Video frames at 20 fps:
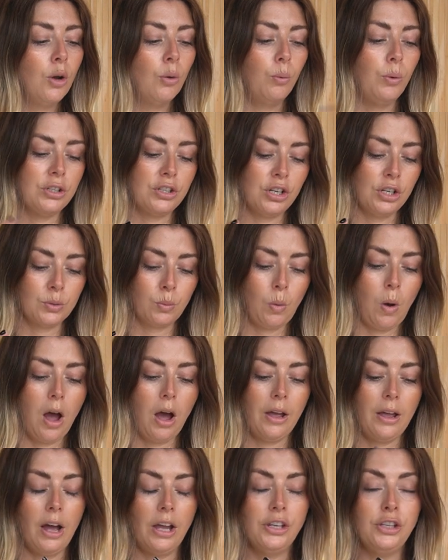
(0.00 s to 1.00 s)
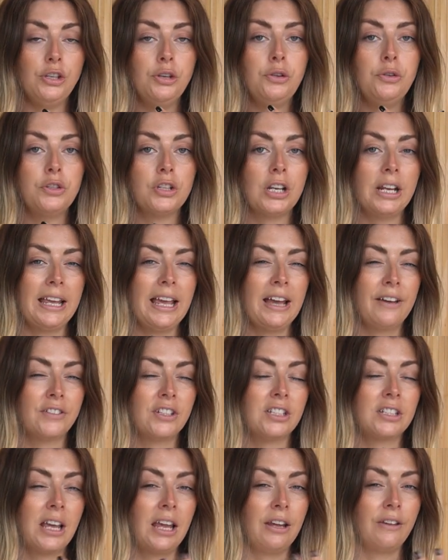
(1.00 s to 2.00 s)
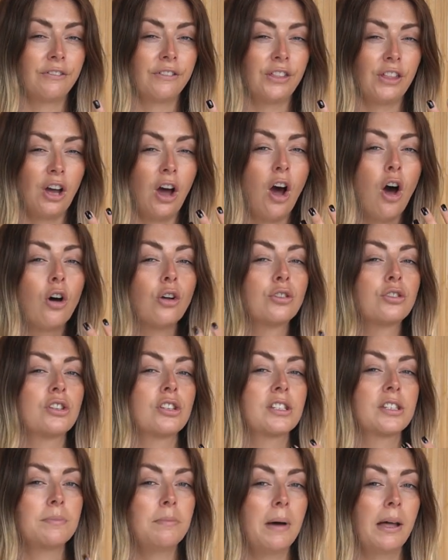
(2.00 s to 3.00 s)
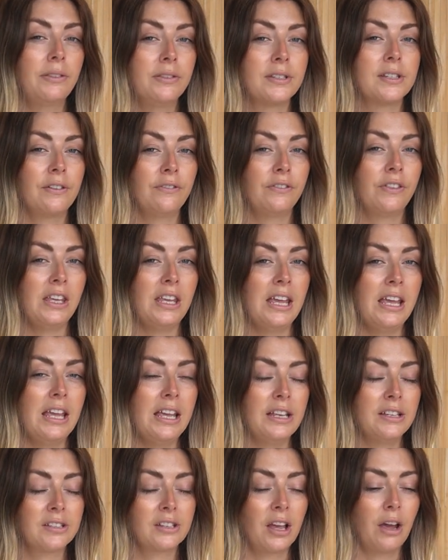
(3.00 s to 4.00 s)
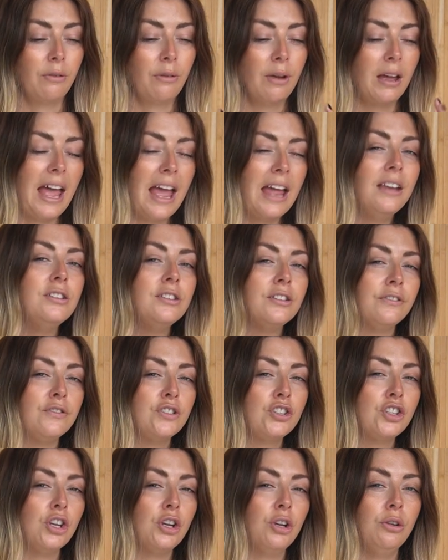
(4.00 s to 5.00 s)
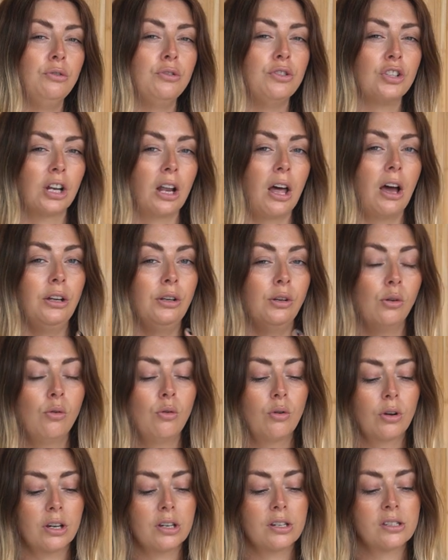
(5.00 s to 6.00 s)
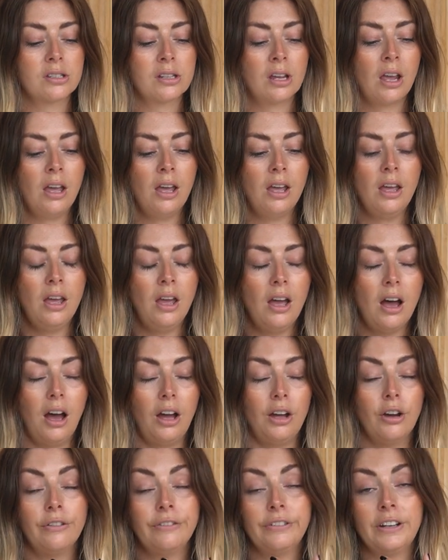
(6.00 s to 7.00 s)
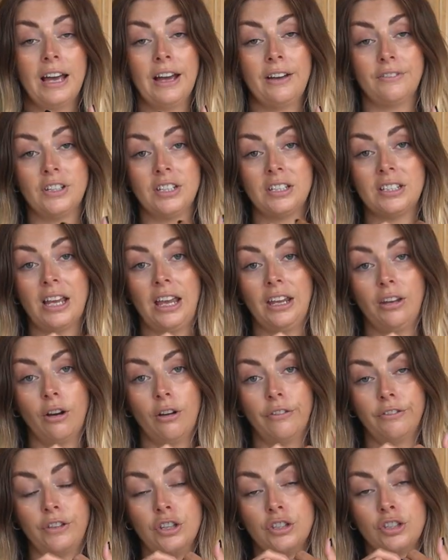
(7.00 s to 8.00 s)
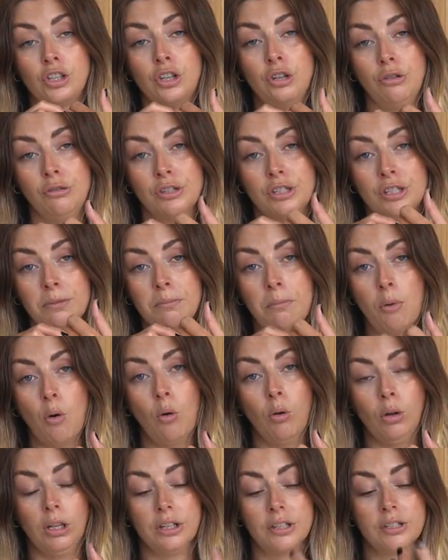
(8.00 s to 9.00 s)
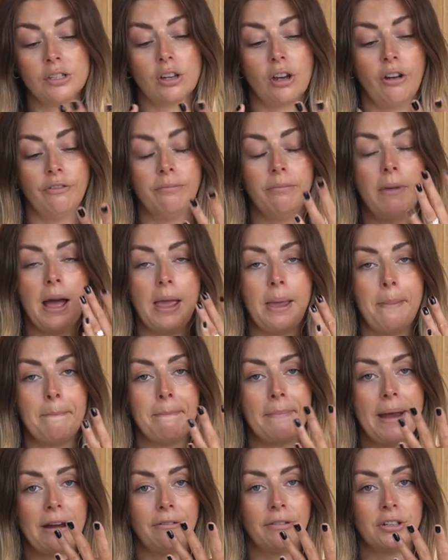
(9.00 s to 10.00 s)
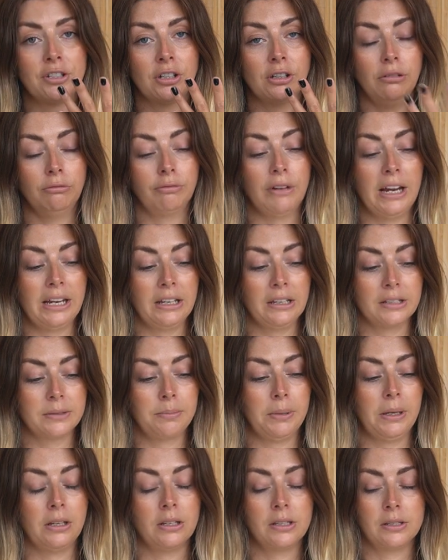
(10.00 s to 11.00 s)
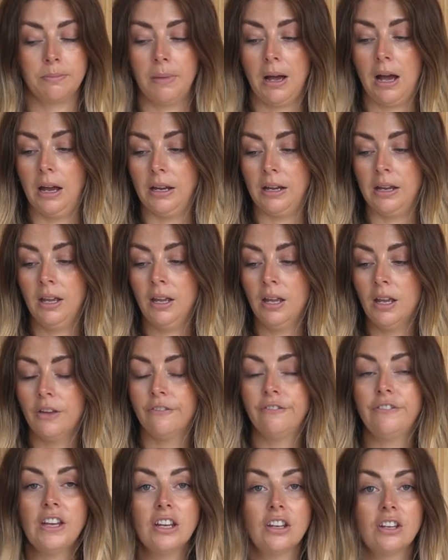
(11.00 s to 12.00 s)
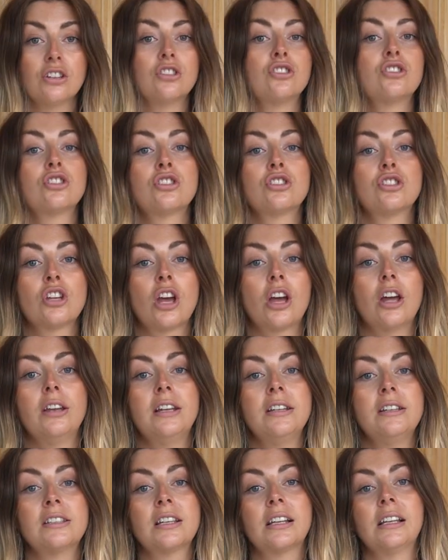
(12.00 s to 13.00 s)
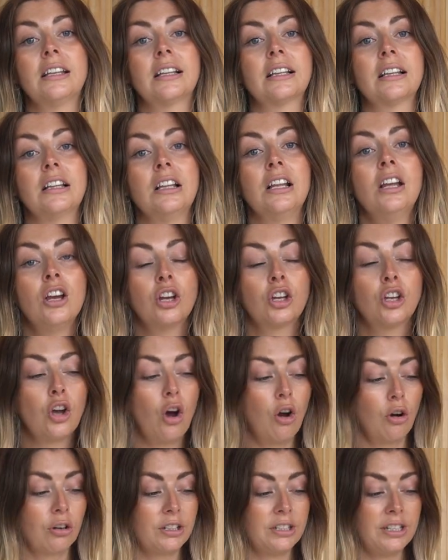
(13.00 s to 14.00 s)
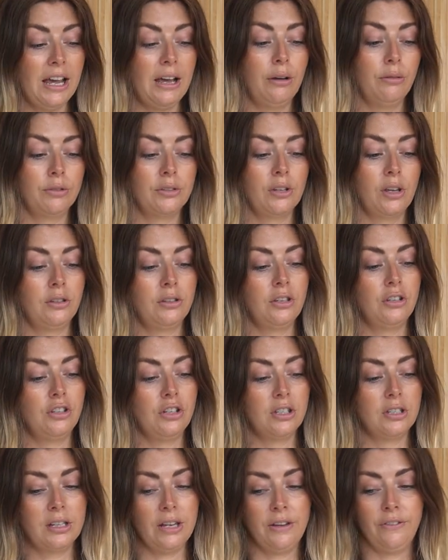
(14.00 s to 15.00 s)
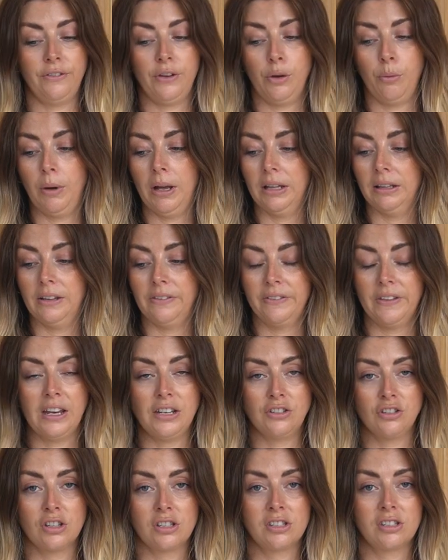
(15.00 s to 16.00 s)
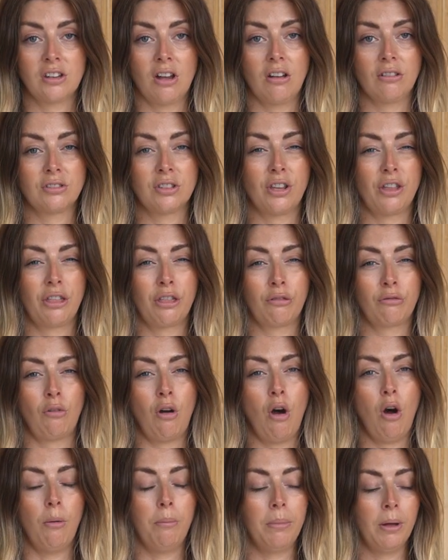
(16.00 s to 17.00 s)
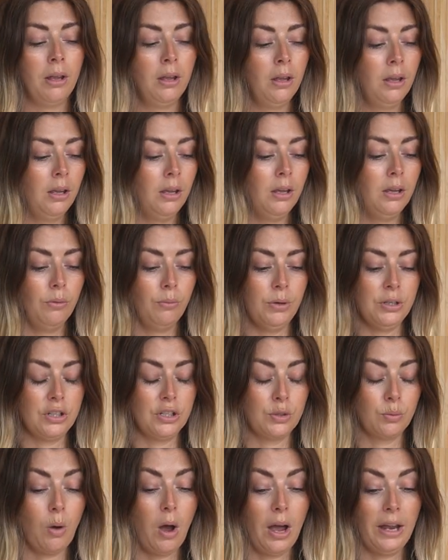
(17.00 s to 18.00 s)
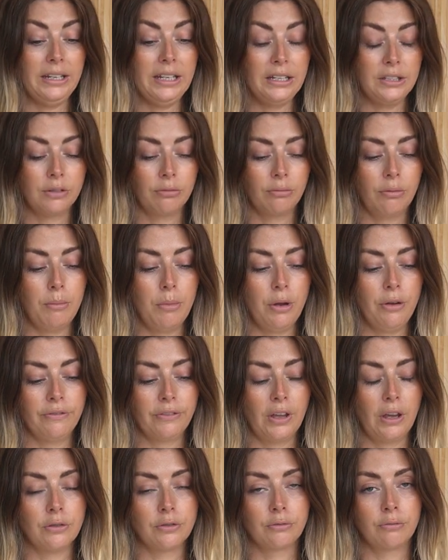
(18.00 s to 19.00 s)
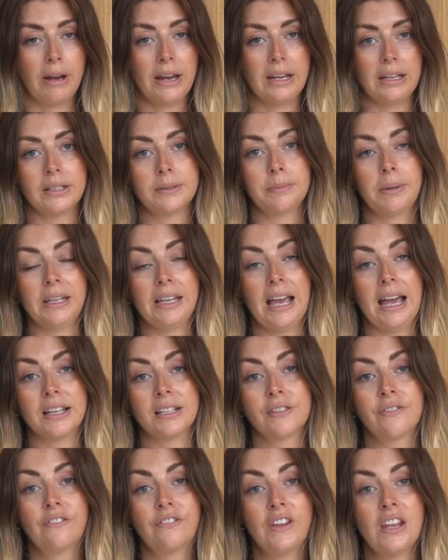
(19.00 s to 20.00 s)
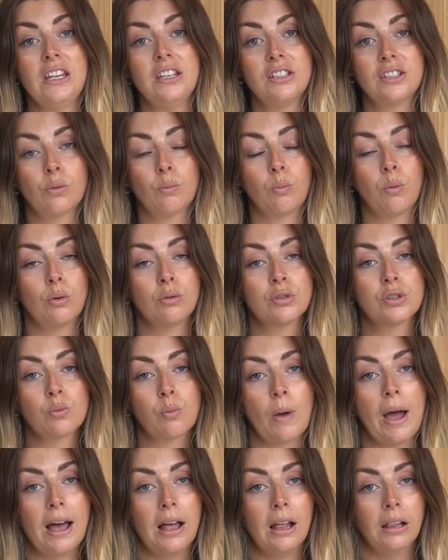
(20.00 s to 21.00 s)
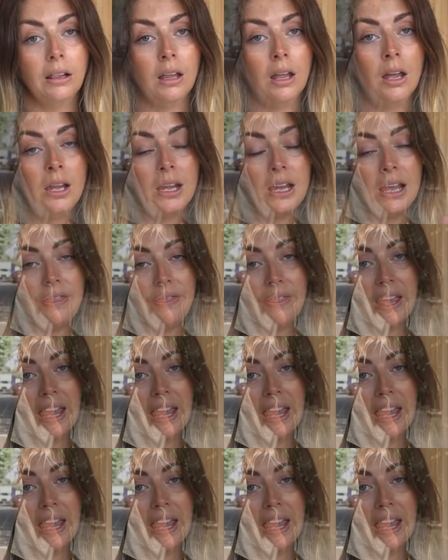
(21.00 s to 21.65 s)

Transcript: which is why I usually have to take for the hottest months of the year, so end of June, July and August, I often have to take off the two smallest of my marital rings because my fingers just turn into little cocktail sausages, if you will, and they just start to throb, which is why I need to remove those rings. But yes, feet will swell in